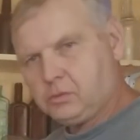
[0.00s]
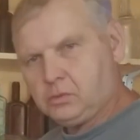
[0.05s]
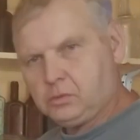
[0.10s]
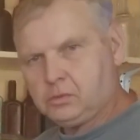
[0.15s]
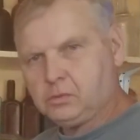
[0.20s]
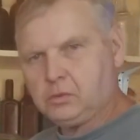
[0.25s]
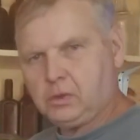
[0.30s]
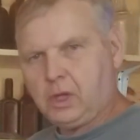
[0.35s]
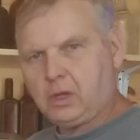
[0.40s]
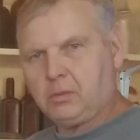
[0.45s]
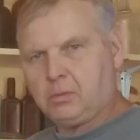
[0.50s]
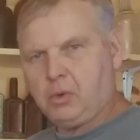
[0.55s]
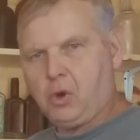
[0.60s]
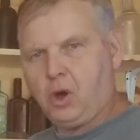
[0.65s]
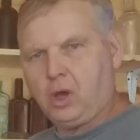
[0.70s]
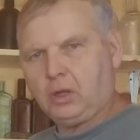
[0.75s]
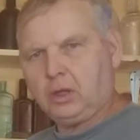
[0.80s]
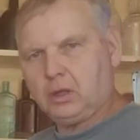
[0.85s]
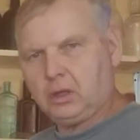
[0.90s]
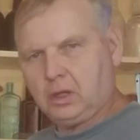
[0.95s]
Another
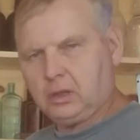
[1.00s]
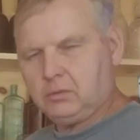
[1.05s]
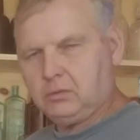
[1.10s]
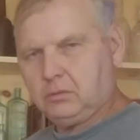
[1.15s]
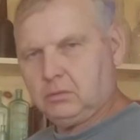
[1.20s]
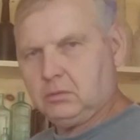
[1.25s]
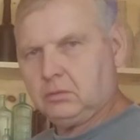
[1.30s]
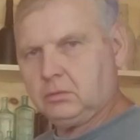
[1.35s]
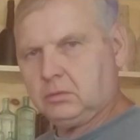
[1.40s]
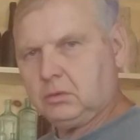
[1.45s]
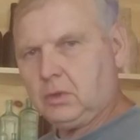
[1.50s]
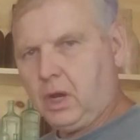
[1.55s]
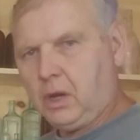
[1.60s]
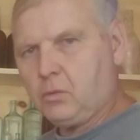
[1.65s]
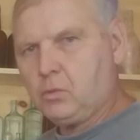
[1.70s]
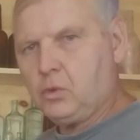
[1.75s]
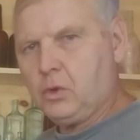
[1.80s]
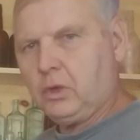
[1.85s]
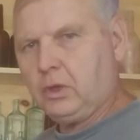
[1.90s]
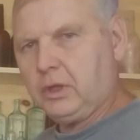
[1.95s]
bottle I
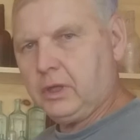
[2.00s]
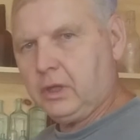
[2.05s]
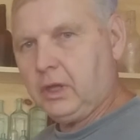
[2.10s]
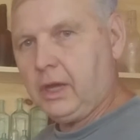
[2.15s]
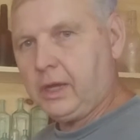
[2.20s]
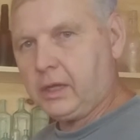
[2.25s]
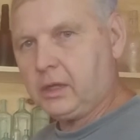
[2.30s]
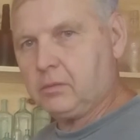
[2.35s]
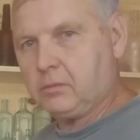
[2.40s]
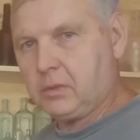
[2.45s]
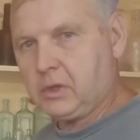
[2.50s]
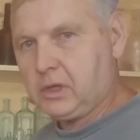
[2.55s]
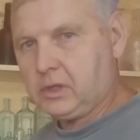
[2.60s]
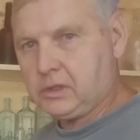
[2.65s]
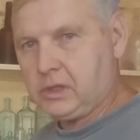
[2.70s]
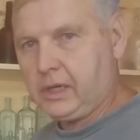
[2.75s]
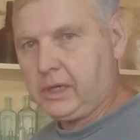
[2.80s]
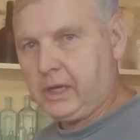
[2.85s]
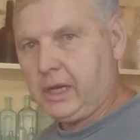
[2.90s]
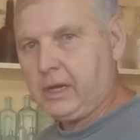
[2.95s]
really like because I
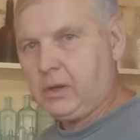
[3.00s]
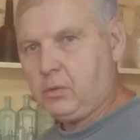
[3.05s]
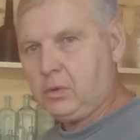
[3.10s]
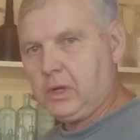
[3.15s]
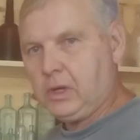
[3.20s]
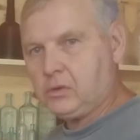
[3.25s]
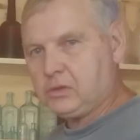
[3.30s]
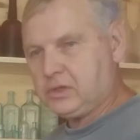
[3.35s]
got it when I was a